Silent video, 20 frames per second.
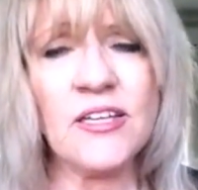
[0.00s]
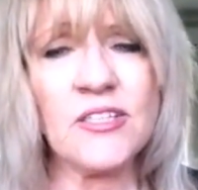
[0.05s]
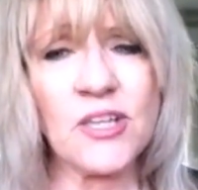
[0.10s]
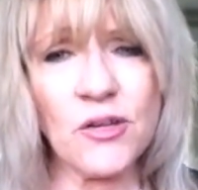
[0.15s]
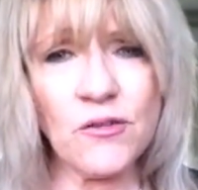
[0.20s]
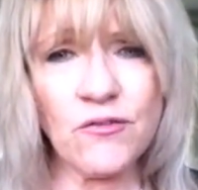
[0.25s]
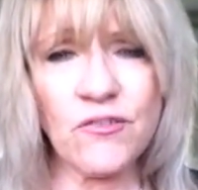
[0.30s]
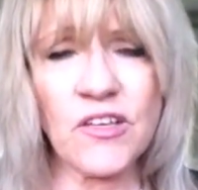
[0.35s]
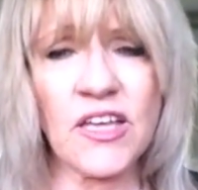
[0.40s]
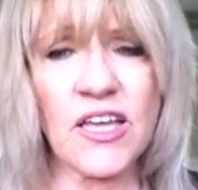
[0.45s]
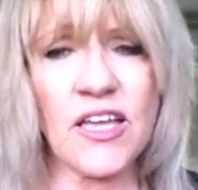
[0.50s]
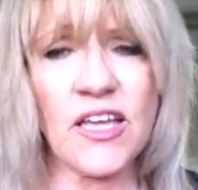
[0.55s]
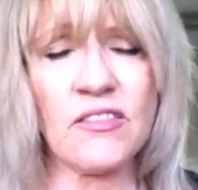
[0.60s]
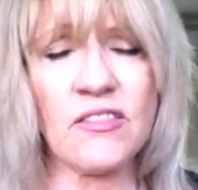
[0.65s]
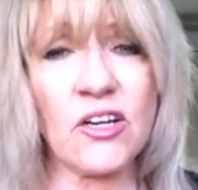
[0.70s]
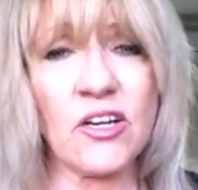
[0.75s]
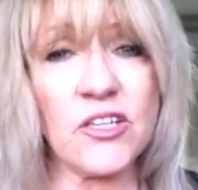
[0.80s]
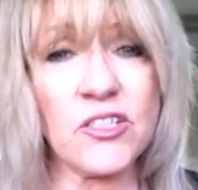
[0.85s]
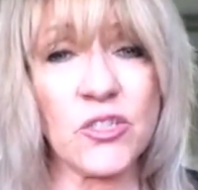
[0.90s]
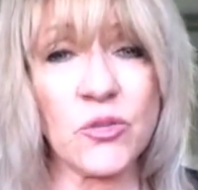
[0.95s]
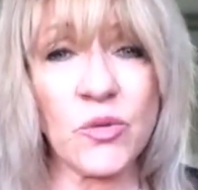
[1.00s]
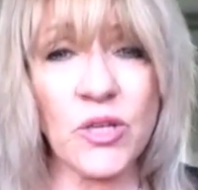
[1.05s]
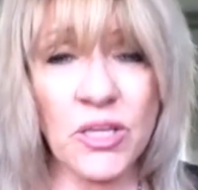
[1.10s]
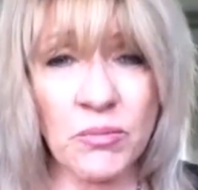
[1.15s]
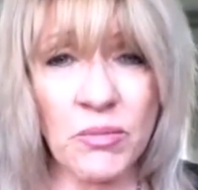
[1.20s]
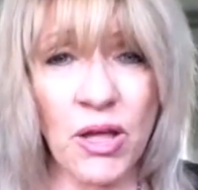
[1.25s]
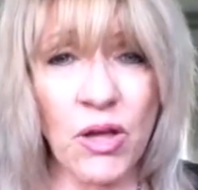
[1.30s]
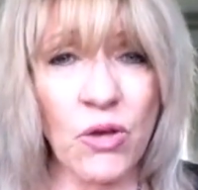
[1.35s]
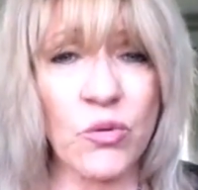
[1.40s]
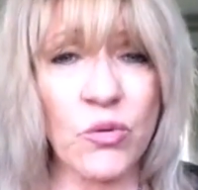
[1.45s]
Don't forget that I do
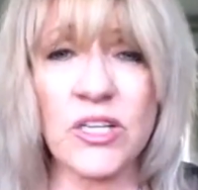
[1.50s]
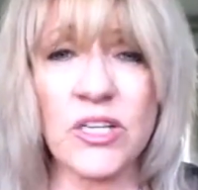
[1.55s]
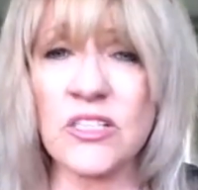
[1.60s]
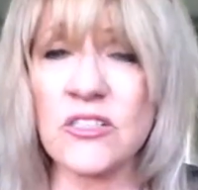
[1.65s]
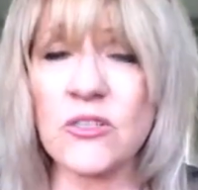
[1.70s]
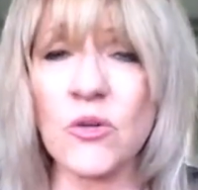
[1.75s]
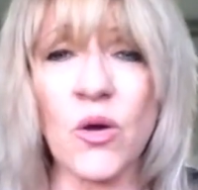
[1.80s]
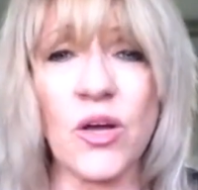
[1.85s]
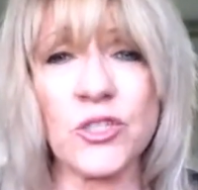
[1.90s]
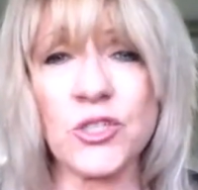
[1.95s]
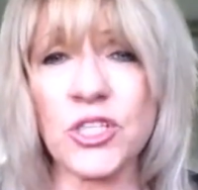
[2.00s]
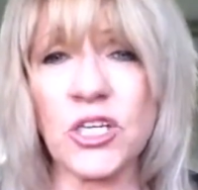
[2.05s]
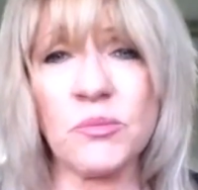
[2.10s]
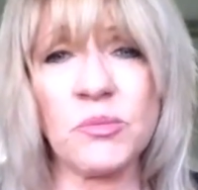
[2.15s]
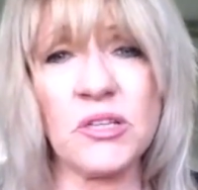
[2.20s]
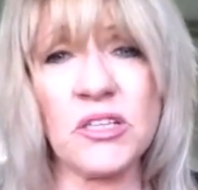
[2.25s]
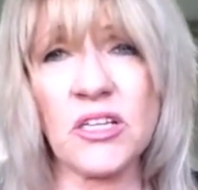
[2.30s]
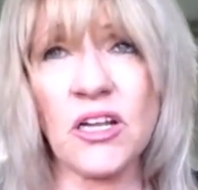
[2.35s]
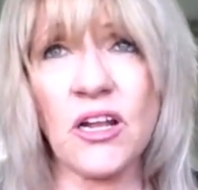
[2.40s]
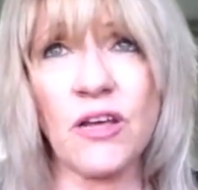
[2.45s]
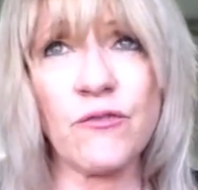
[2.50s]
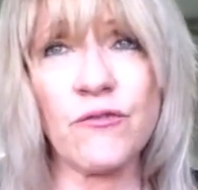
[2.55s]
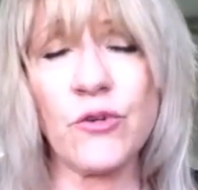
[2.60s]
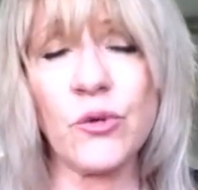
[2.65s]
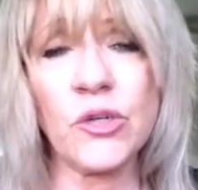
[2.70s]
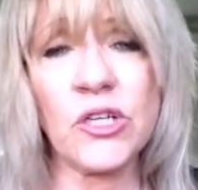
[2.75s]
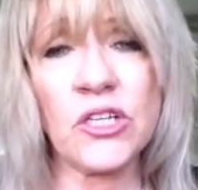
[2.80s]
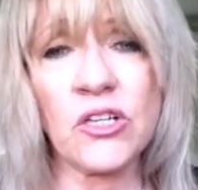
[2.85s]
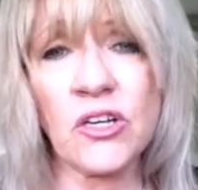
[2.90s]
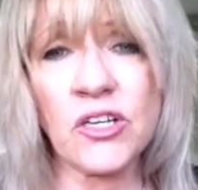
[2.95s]
email readings quite cheaply. They're like
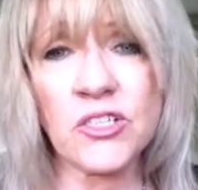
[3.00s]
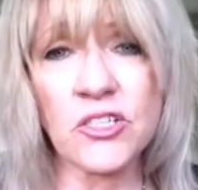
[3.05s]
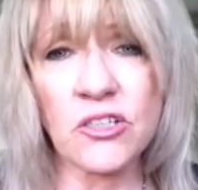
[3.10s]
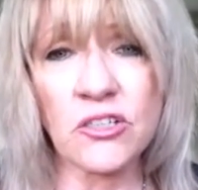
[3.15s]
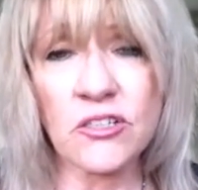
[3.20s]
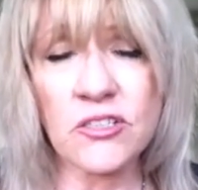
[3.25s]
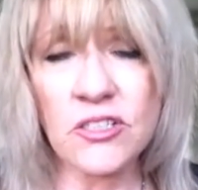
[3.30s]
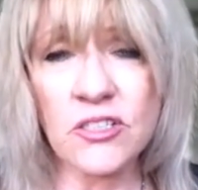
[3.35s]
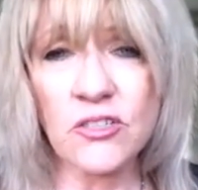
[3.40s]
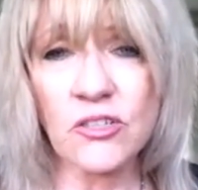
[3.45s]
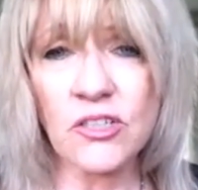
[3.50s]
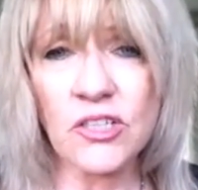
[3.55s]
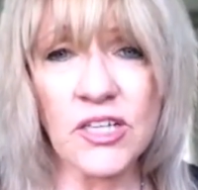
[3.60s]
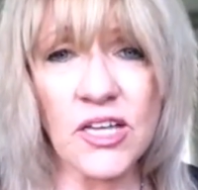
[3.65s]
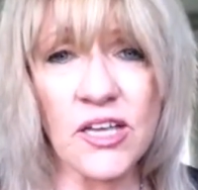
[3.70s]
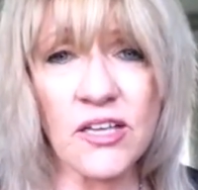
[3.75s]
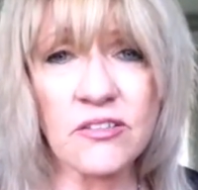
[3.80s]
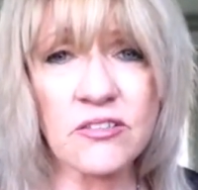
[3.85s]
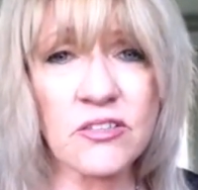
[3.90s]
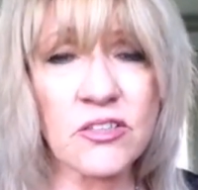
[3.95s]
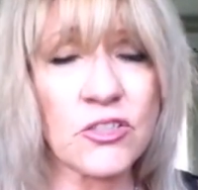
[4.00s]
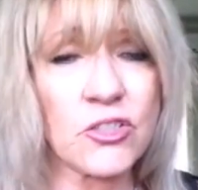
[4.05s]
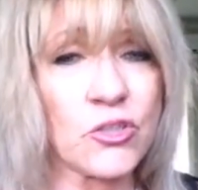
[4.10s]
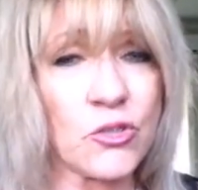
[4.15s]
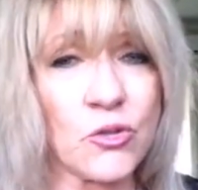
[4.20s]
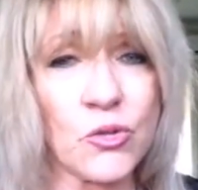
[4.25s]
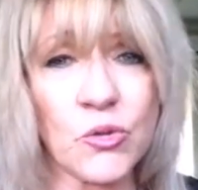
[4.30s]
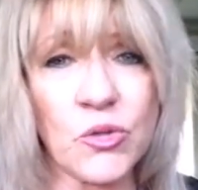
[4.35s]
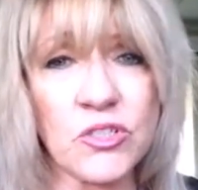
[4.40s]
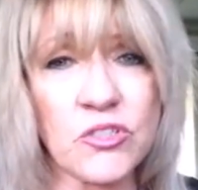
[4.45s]
$49 and you can ask
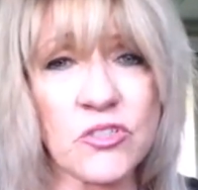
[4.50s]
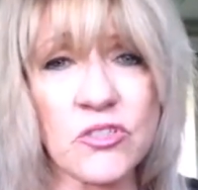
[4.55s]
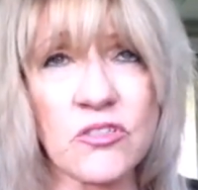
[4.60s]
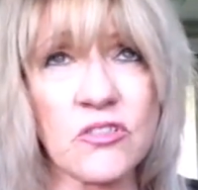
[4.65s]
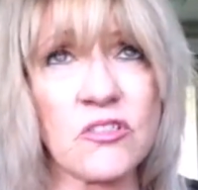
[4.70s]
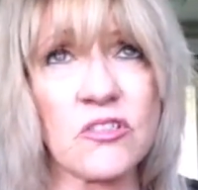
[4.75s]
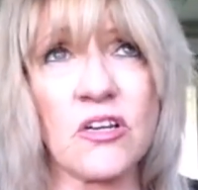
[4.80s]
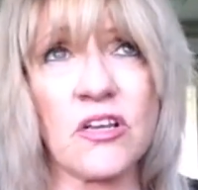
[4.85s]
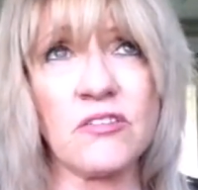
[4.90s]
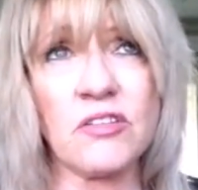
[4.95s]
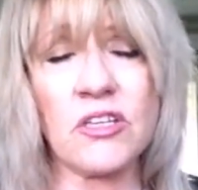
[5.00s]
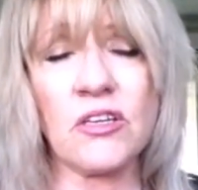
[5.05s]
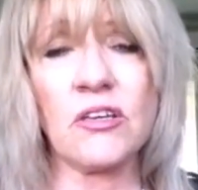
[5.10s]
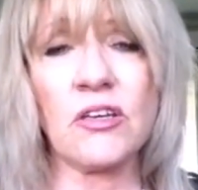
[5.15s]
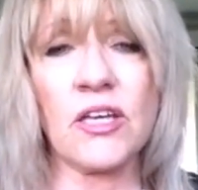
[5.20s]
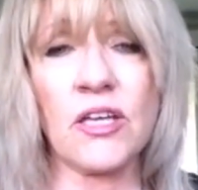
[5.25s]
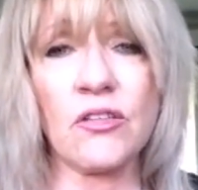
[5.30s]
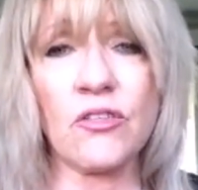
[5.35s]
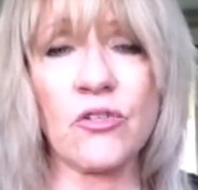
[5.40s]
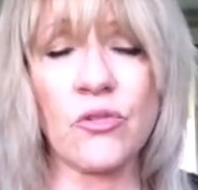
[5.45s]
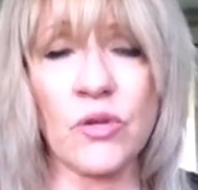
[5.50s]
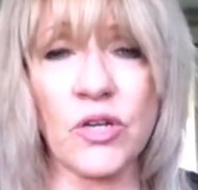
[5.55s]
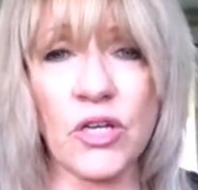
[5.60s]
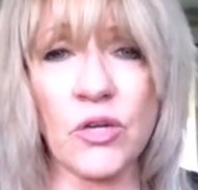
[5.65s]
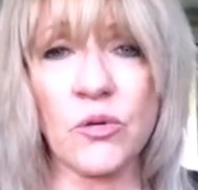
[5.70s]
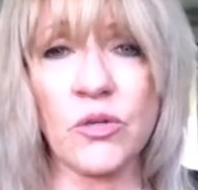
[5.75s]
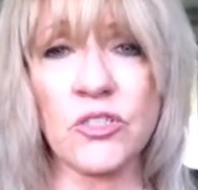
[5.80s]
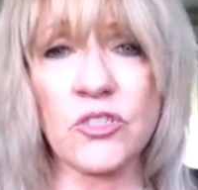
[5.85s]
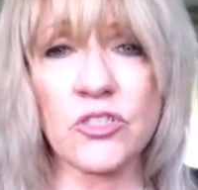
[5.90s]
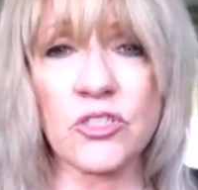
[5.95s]
2 questions, and I think you can get 3
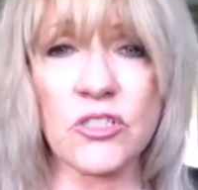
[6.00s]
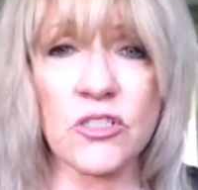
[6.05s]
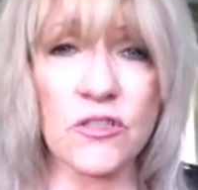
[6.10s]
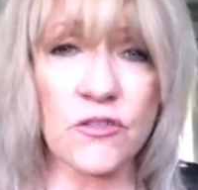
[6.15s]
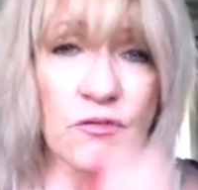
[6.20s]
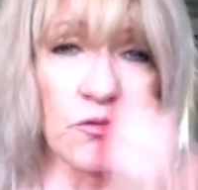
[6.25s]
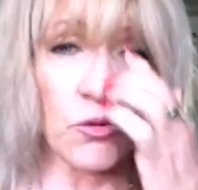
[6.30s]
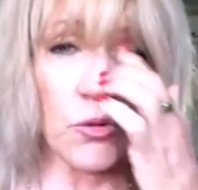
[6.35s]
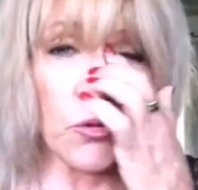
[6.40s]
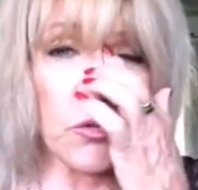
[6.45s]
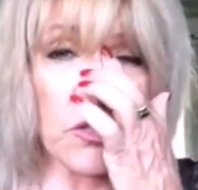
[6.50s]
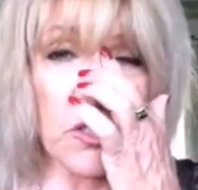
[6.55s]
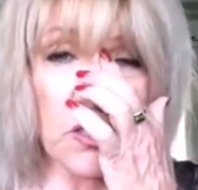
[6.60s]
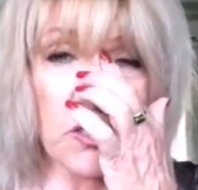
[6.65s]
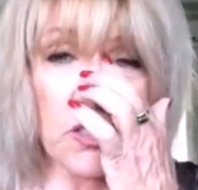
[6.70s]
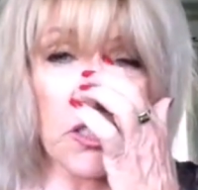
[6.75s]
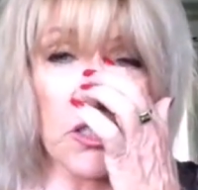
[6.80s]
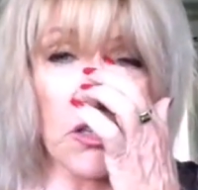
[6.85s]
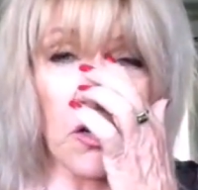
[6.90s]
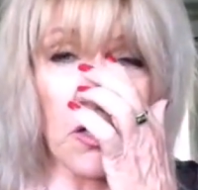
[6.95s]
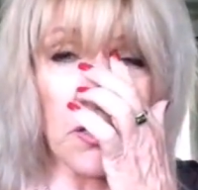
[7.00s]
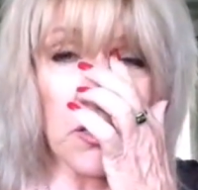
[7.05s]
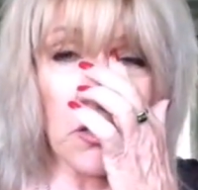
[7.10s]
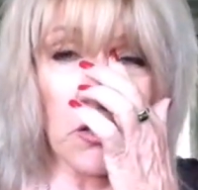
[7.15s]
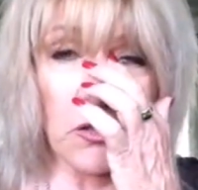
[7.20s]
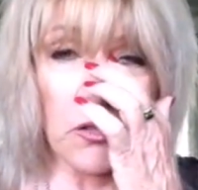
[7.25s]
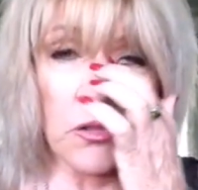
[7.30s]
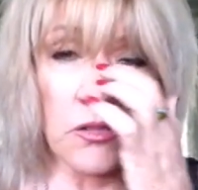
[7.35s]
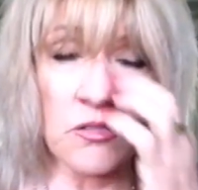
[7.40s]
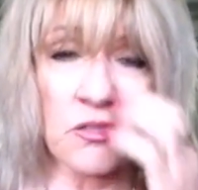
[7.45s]
questions for
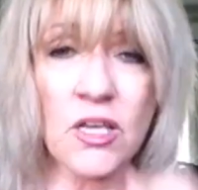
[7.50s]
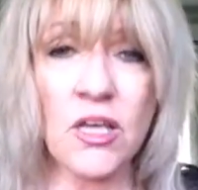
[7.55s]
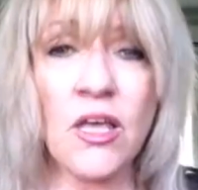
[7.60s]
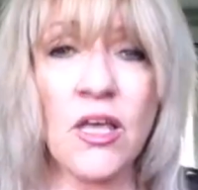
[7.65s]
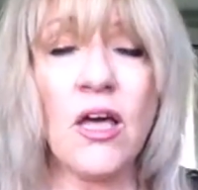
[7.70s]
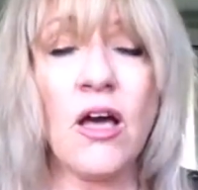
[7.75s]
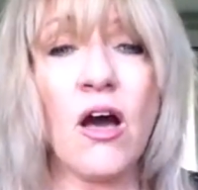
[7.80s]
$69.